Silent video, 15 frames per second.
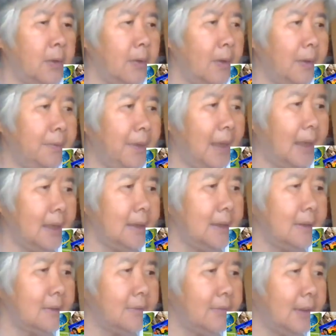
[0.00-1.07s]
Your mind
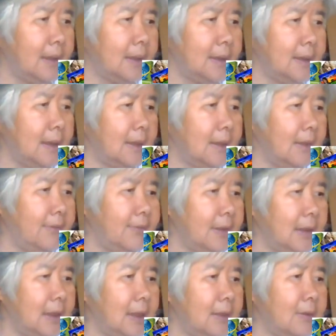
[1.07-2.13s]
is ready and even
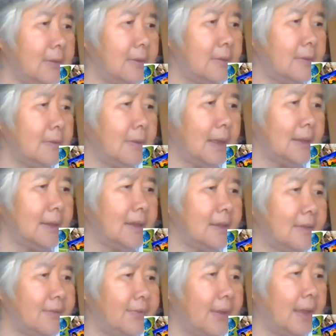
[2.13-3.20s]
eager to
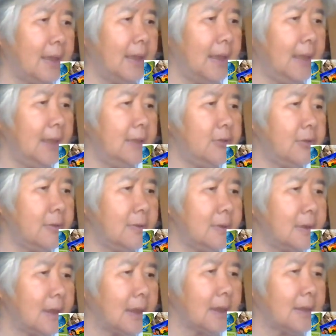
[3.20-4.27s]
identify
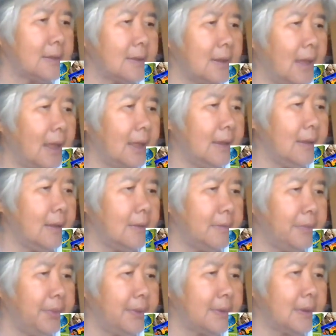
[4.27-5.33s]
agents and assign
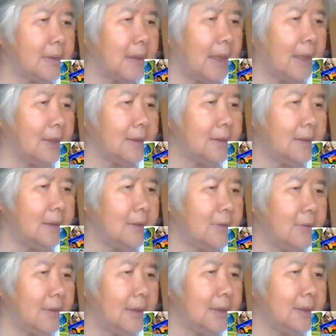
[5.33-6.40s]
them personality
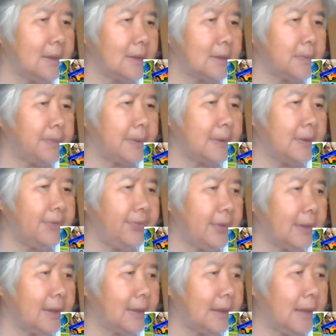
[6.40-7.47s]
traits and
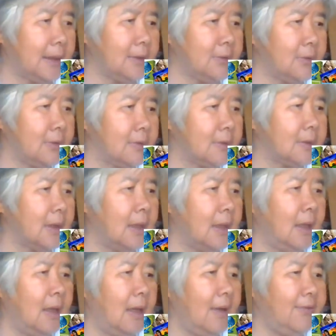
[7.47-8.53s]
specific intentions,
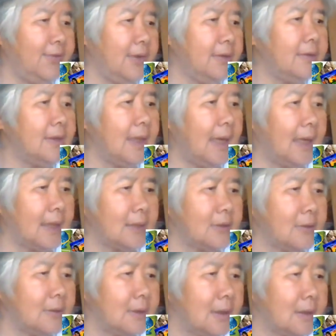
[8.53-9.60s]
and view their
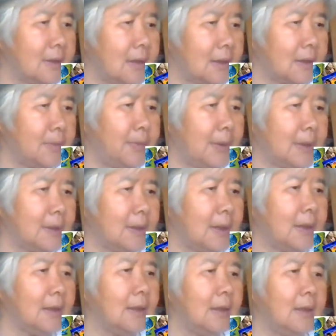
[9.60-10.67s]
actions as
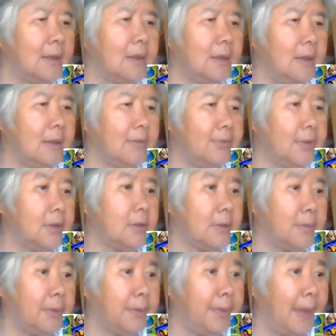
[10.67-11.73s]
expressing individual
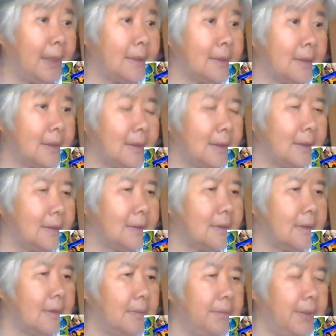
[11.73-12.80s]

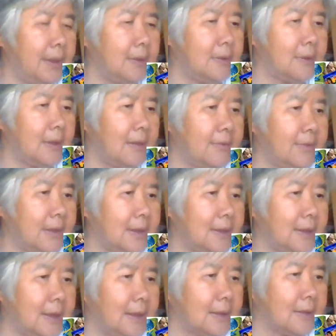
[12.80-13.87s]
propensities. Page
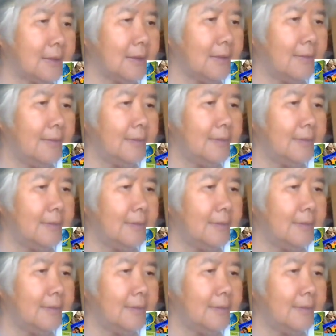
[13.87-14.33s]
76.